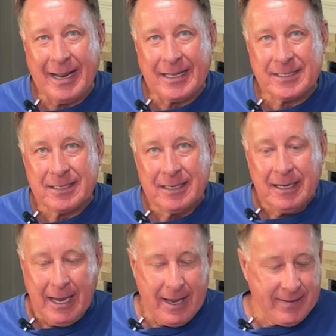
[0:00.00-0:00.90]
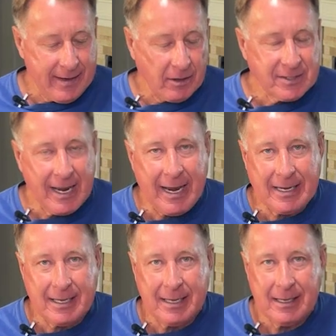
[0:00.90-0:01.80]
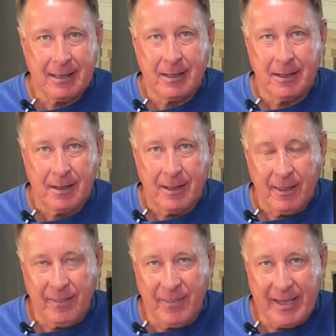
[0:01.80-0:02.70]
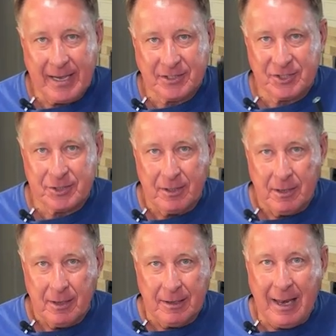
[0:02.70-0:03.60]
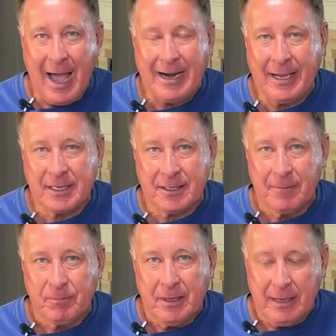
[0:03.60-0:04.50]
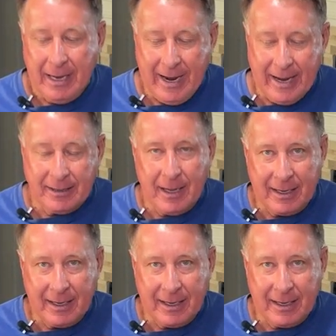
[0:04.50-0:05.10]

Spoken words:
it, and then I'll take this, light it, and